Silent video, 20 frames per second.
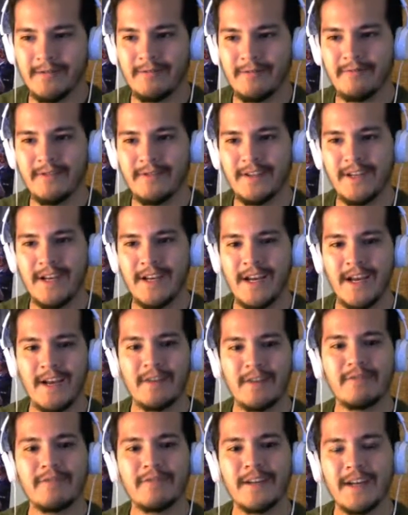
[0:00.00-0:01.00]
Okay,
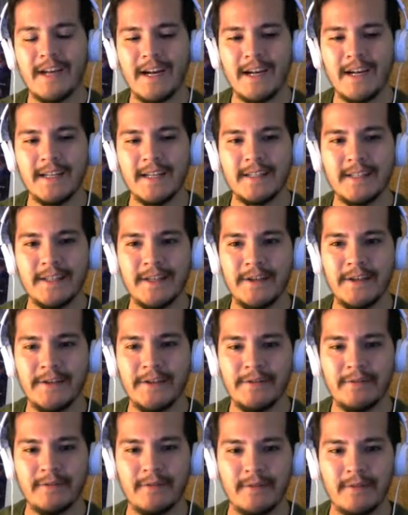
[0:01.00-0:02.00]
okay. I see you.